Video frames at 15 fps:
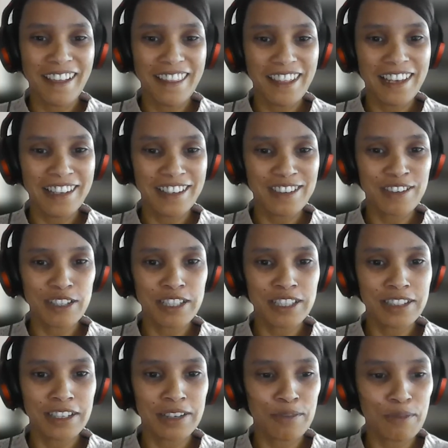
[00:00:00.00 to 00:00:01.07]
they literally
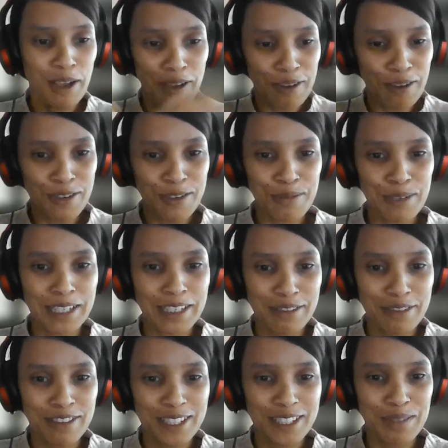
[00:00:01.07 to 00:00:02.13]
said, "Why can't we
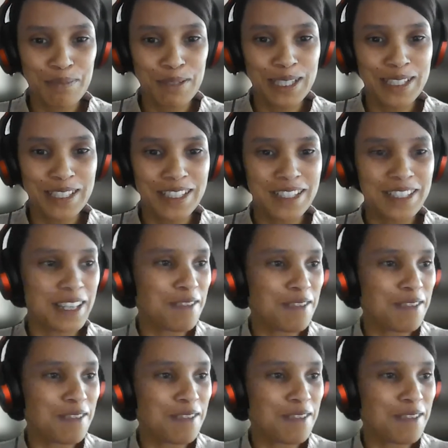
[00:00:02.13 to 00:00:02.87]
lift the species